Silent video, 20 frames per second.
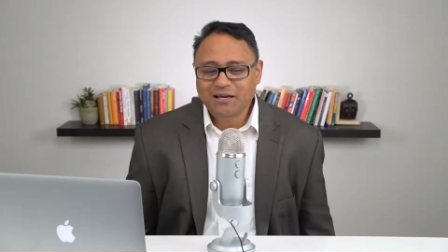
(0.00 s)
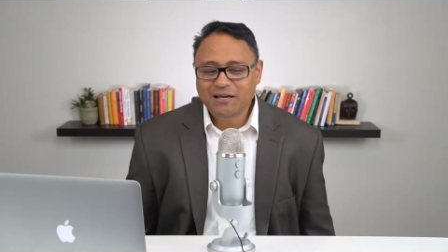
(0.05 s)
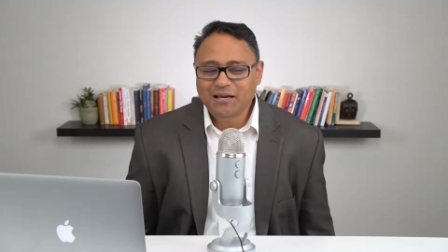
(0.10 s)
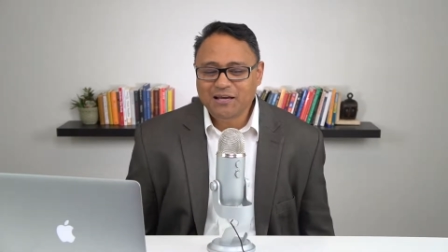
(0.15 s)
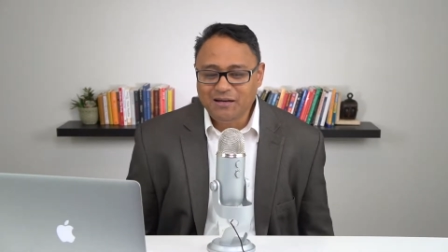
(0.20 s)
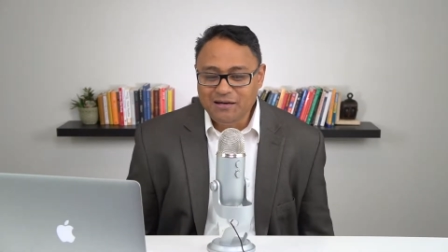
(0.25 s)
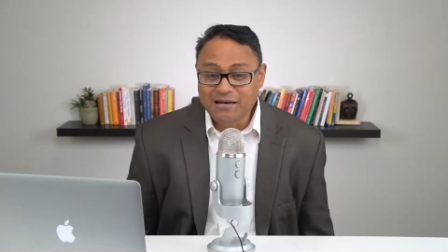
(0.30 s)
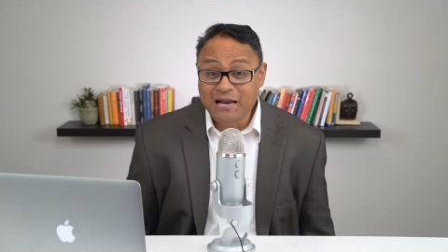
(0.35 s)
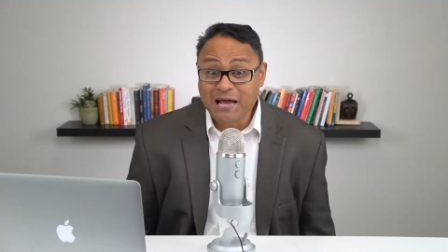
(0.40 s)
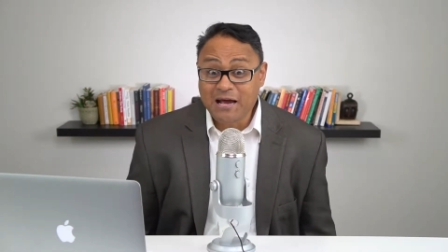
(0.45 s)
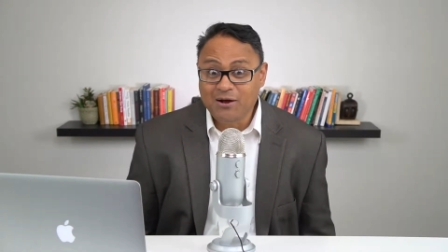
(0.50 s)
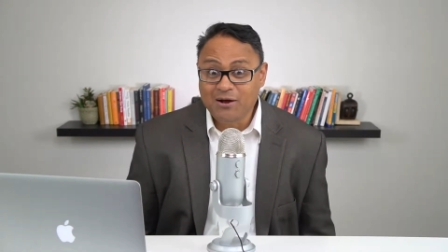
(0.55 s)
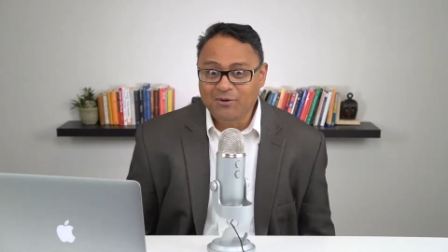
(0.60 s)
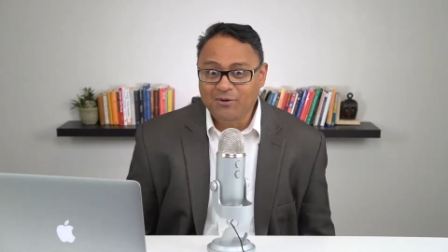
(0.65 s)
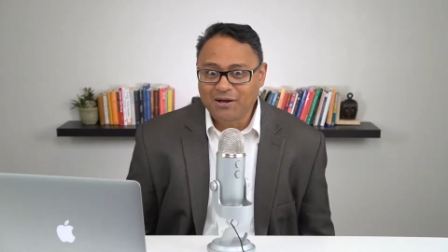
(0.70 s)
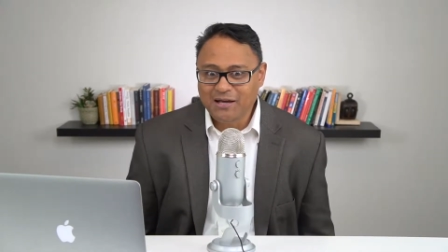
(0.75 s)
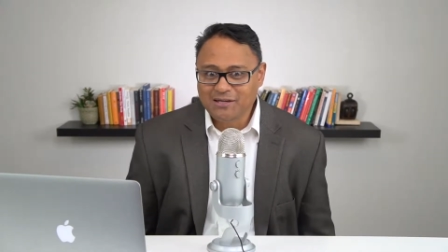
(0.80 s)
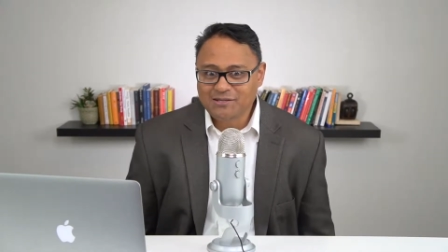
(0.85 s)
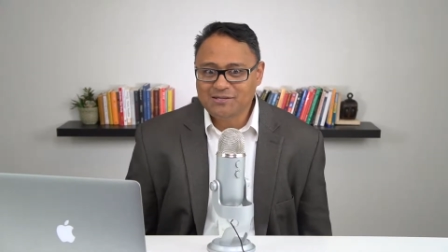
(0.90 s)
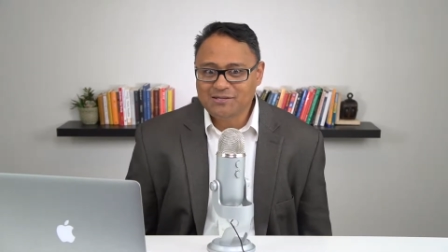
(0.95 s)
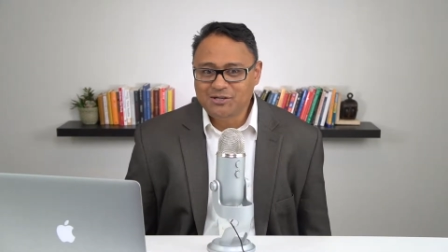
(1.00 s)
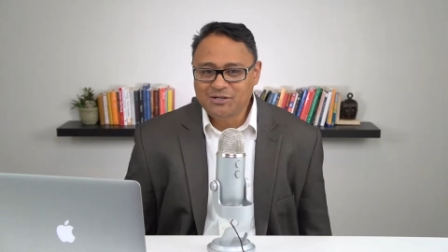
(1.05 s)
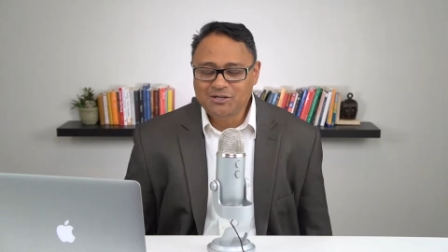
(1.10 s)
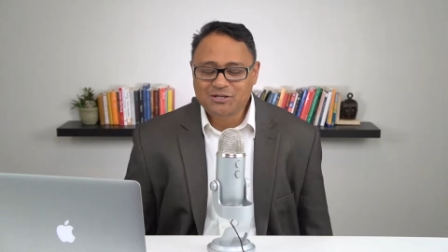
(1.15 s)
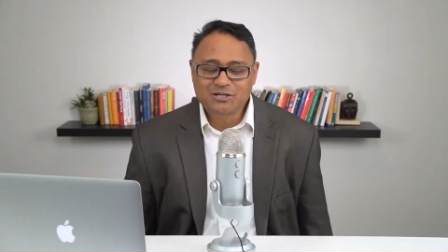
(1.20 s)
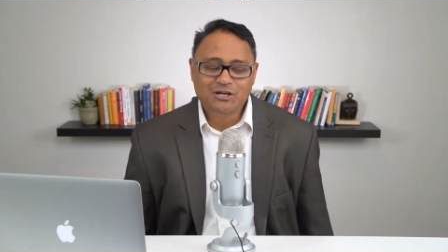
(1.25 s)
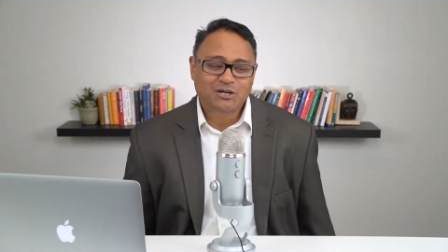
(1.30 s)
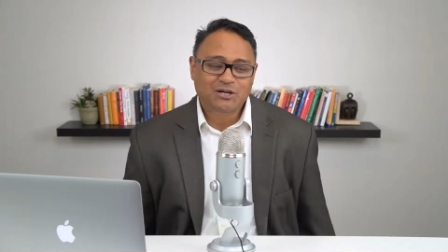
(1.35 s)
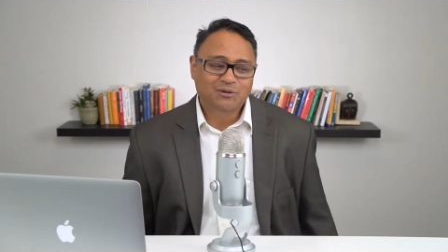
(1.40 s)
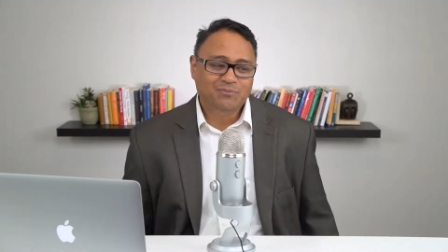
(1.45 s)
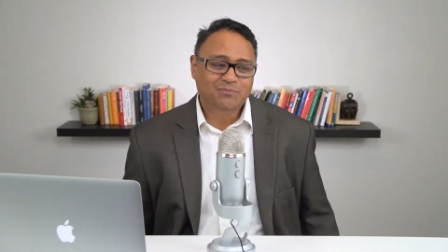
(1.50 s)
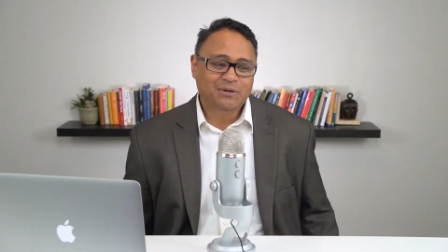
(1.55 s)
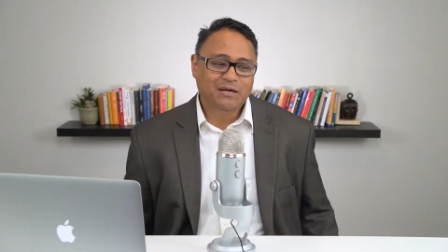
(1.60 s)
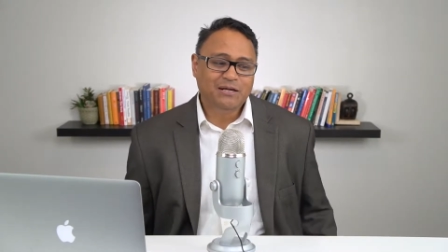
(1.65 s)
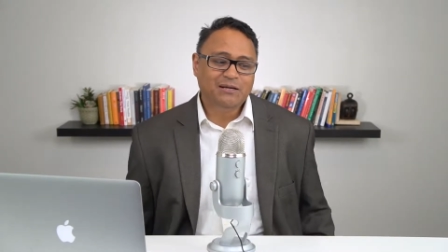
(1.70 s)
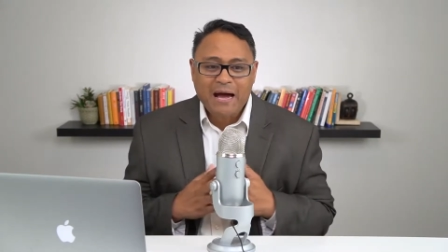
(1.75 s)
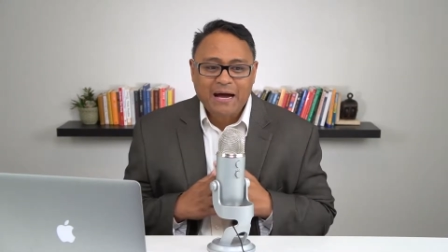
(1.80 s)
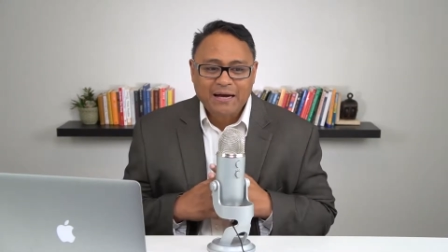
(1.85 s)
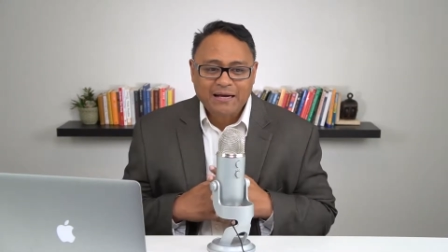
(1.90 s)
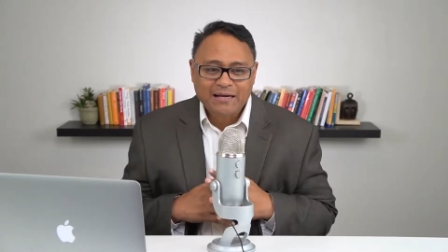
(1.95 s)
now as an adult, but
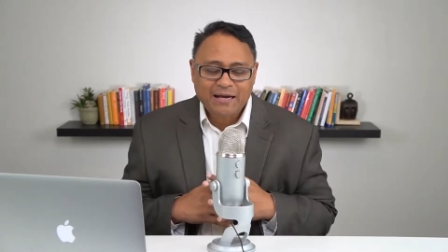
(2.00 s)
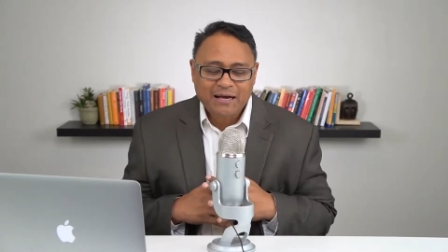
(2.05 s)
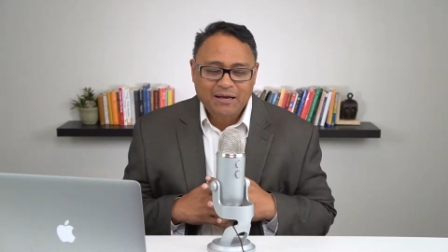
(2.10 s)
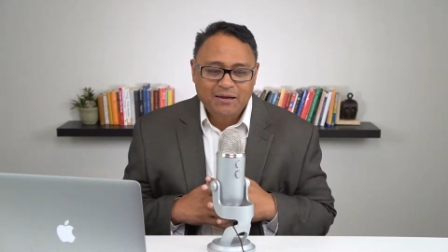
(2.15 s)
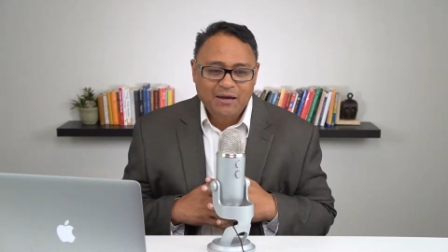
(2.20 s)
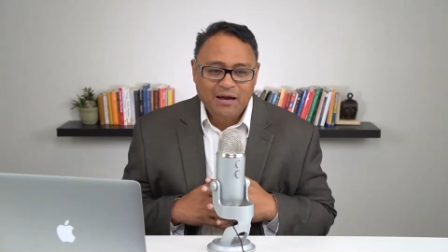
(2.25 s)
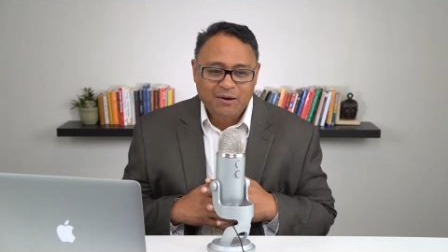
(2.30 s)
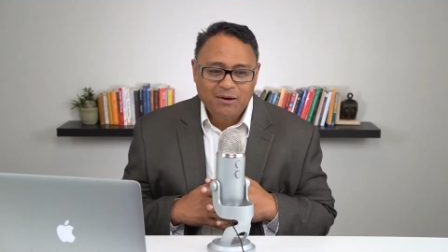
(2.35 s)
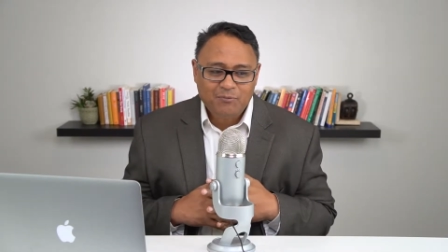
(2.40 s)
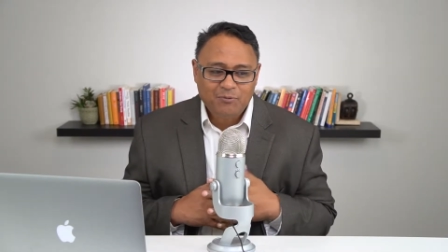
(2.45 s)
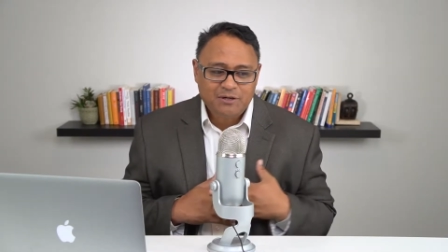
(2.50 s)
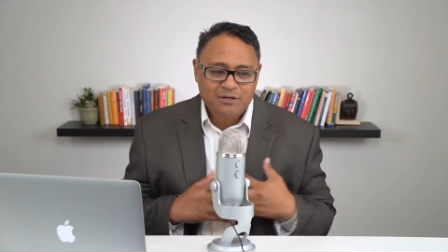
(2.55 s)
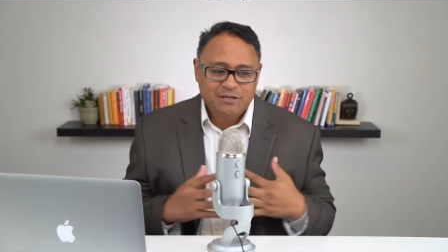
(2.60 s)
I wanted